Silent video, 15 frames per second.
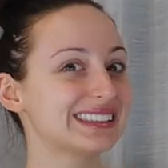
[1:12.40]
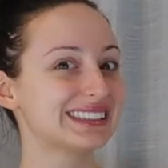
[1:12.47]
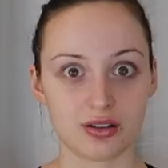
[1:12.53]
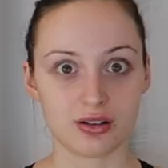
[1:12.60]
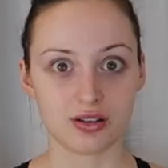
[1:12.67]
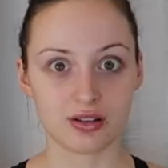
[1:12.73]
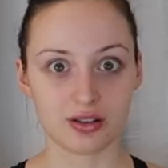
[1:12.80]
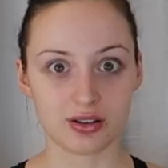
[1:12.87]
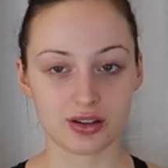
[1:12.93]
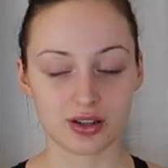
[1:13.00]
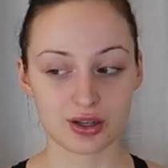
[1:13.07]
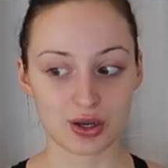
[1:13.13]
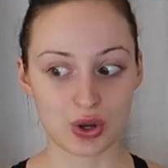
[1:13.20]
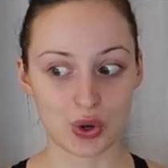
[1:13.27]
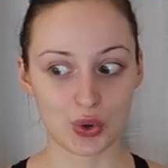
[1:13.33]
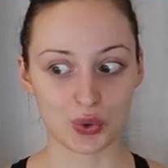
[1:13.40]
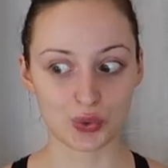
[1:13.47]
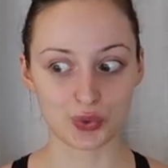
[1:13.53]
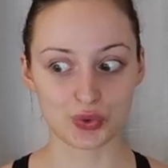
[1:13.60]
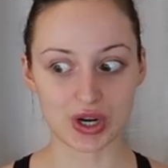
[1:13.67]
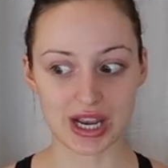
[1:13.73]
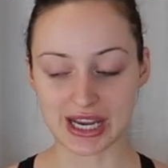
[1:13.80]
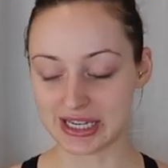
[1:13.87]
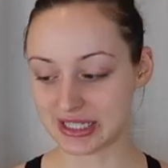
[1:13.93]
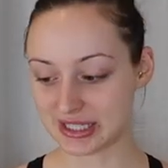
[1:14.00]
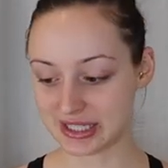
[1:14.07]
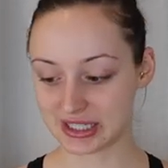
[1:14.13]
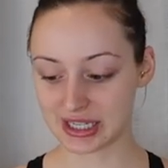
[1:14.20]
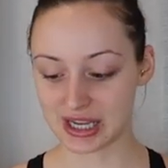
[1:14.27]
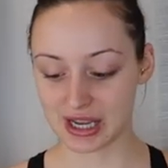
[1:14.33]
all
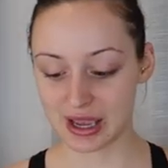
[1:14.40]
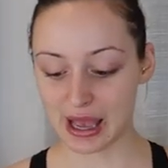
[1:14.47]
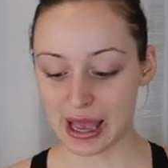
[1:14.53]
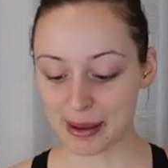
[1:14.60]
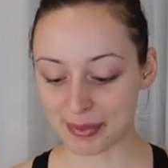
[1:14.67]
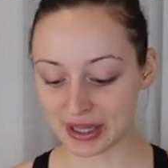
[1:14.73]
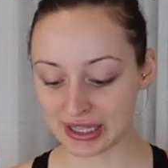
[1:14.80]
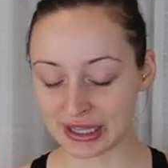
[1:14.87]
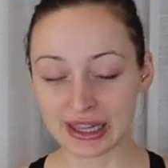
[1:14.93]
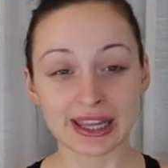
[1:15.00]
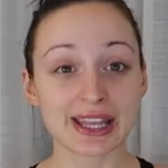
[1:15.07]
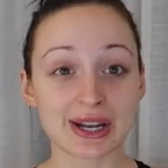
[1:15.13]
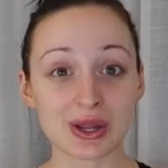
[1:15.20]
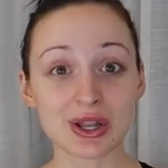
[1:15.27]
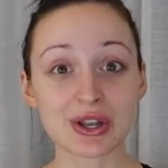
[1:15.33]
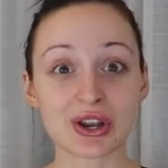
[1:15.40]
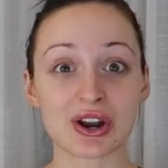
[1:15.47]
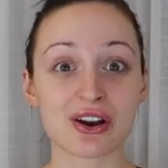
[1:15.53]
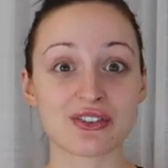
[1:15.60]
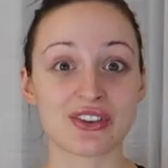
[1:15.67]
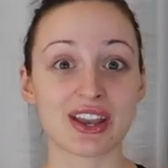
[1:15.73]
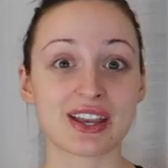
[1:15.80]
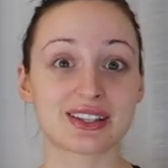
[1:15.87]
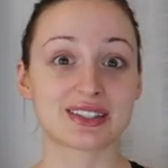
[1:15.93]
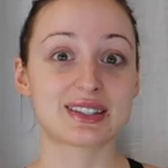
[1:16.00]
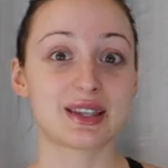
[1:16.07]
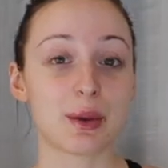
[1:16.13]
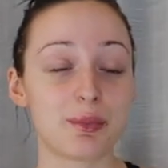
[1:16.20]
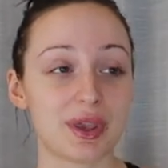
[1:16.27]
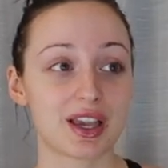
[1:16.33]
Right. I'm a little
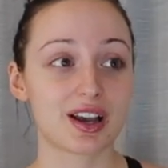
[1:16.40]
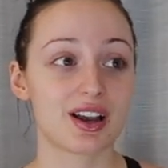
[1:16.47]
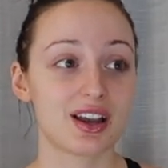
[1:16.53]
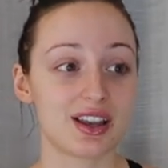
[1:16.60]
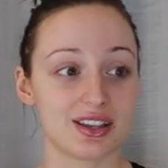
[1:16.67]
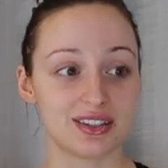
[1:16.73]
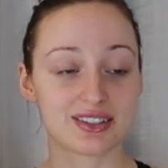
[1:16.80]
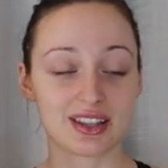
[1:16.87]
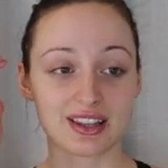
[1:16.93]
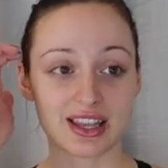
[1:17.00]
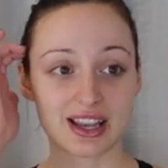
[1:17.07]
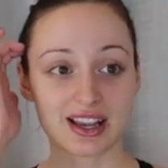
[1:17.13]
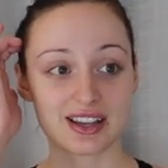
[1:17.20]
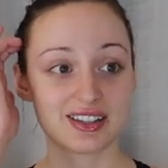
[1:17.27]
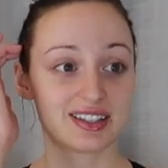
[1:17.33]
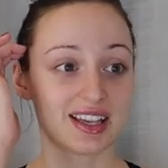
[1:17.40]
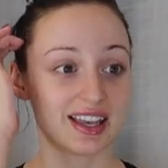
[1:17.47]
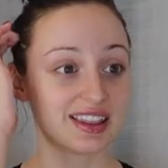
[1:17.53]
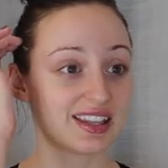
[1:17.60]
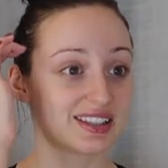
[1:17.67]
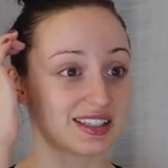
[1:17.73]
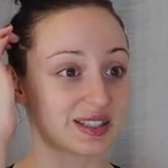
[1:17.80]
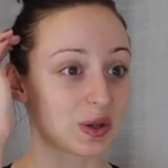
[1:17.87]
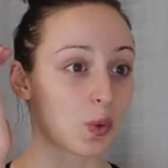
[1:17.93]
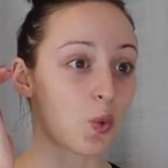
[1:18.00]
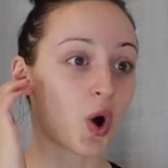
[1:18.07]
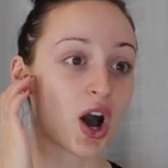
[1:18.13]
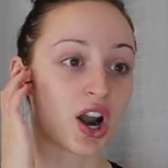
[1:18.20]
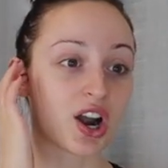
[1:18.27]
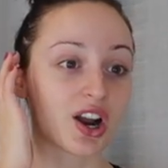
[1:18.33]
nervous because, like I said, this is a
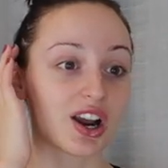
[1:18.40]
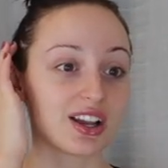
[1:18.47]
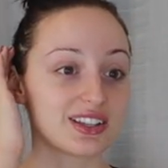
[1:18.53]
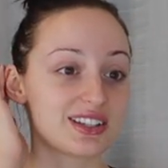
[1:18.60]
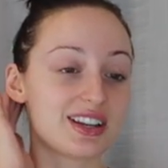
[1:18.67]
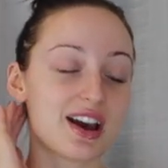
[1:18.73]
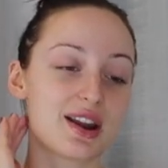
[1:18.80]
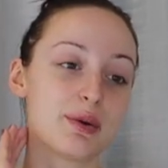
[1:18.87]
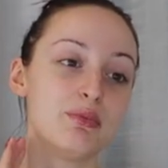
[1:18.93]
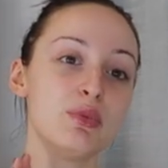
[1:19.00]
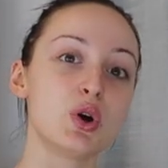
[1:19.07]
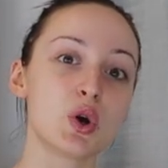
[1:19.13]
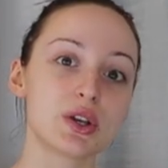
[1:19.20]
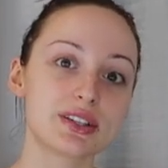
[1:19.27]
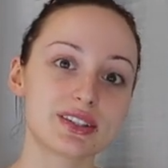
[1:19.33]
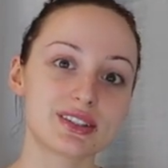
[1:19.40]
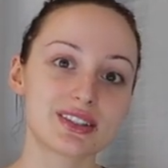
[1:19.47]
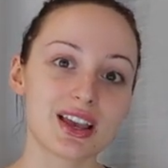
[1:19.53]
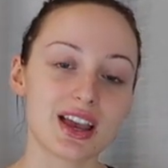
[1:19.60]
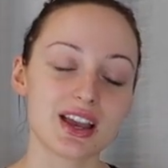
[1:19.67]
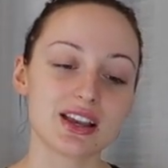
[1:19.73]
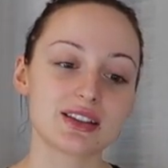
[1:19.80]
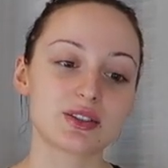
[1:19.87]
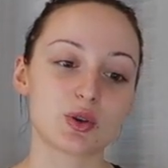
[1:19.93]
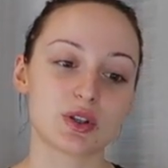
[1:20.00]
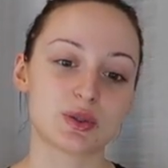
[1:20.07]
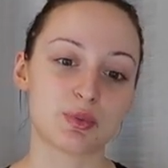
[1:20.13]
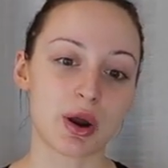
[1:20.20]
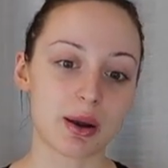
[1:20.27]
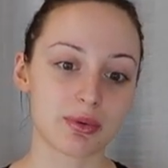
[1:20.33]
water, it's not a mousse, so
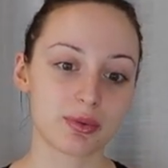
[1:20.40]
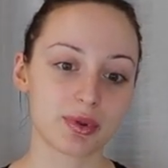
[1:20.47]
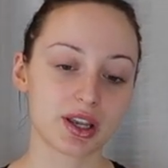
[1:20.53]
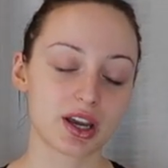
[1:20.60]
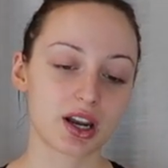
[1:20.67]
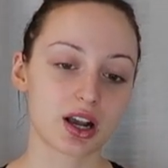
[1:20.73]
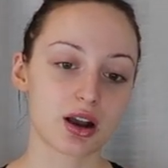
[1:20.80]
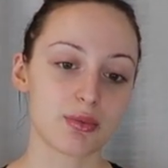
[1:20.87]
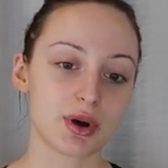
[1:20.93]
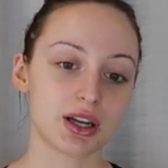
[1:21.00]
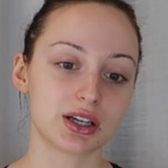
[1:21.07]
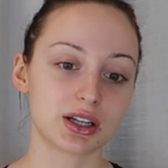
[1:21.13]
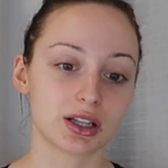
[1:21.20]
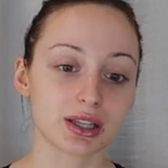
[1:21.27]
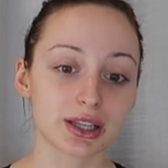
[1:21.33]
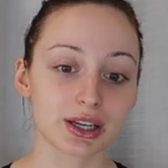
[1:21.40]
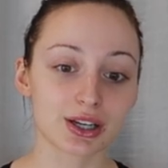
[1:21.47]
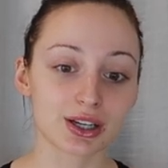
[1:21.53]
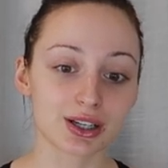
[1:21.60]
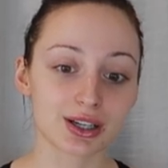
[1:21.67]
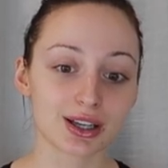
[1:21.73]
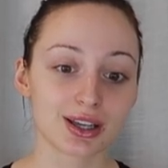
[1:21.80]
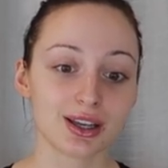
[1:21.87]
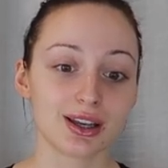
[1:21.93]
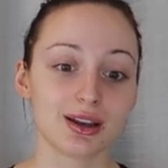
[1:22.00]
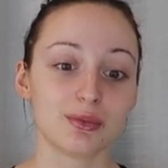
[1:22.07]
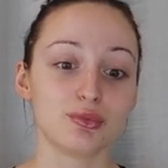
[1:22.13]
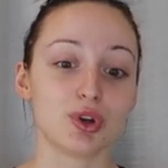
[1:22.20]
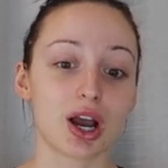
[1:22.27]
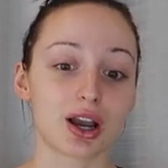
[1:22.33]
it's probably gonna come on clear.
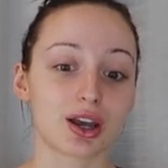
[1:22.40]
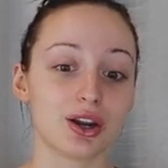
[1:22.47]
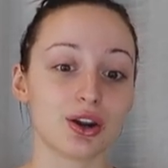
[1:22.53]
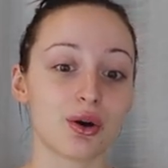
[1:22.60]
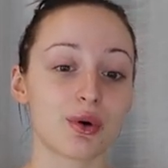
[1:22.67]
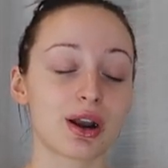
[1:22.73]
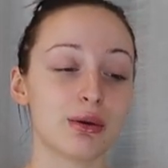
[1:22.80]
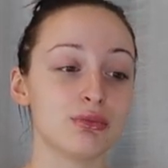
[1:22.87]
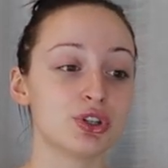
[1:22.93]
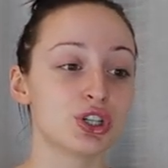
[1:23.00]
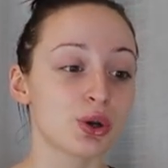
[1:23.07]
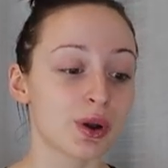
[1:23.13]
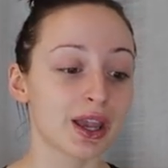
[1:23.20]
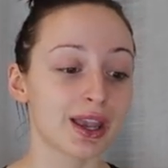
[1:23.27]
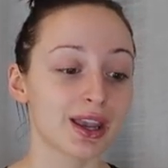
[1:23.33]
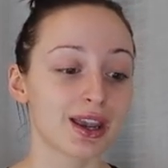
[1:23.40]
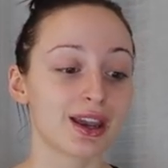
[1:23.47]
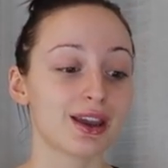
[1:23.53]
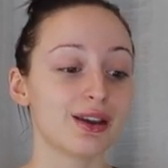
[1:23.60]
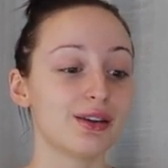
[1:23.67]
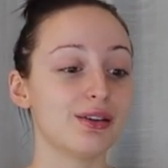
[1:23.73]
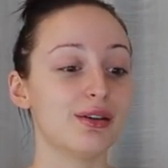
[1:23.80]
I'm not gonna know what I'm doing.